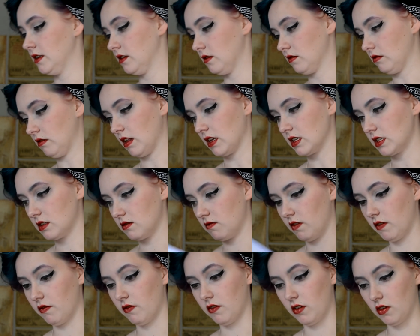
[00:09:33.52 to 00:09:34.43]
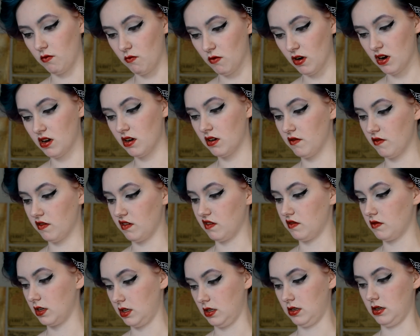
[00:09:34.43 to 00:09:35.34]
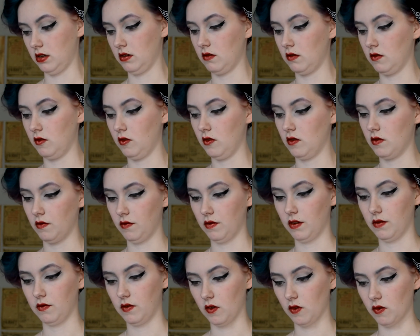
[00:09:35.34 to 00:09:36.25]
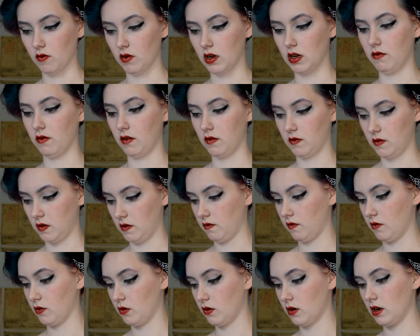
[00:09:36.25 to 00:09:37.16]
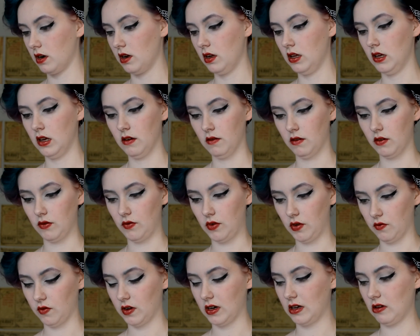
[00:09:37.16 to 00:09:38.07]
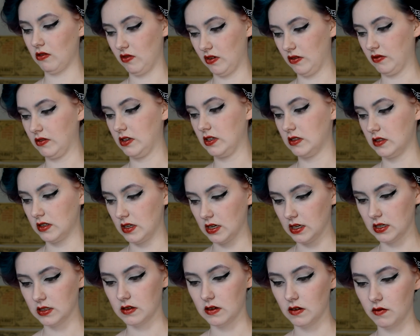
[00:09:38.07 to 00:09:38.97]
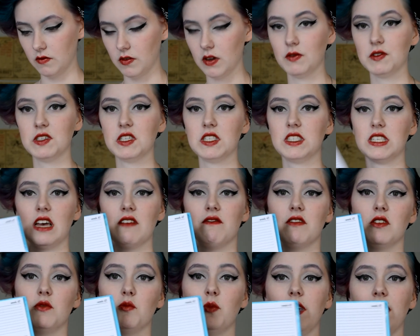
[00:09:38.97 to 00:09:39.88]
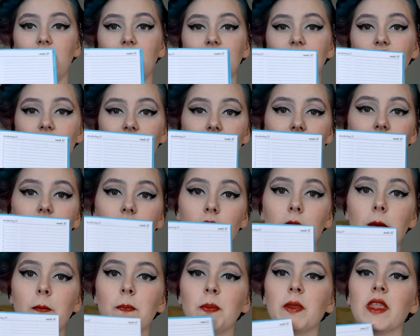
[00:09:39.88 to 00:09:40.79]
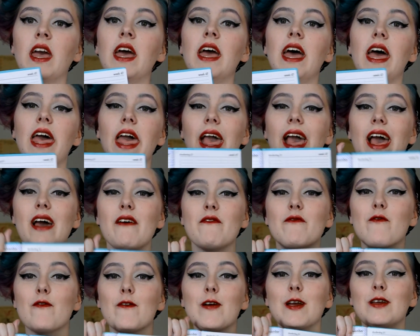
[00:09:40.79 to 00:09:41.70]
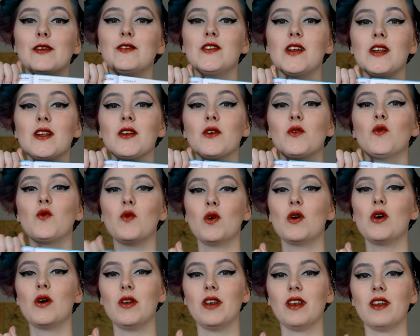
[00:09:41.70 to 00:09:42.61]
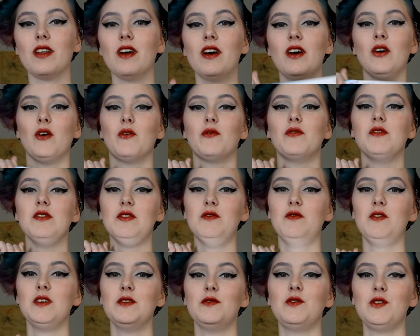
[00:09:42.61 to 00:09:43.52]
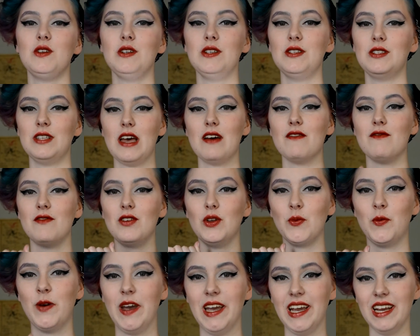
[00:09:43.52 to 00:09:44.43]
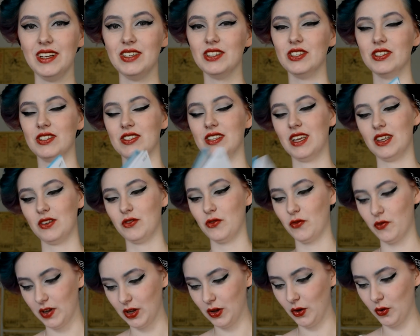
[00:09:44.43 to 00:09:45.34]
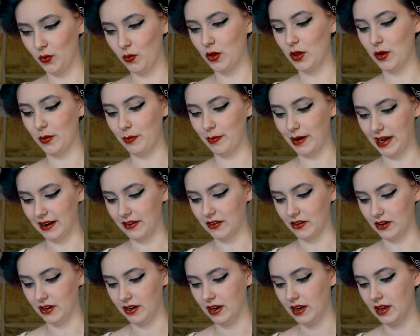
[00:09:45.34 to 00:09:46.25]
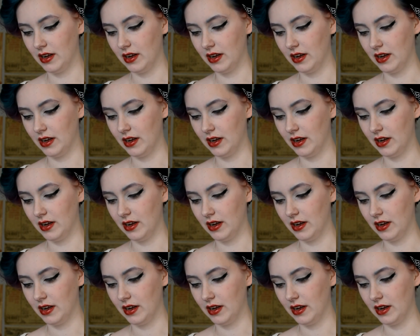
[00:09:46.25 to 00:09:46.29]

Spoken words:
So that's 51, 52, 53, 54, 55, 56, 57 pages. Every single one of these 57 pages is filled with a pattern.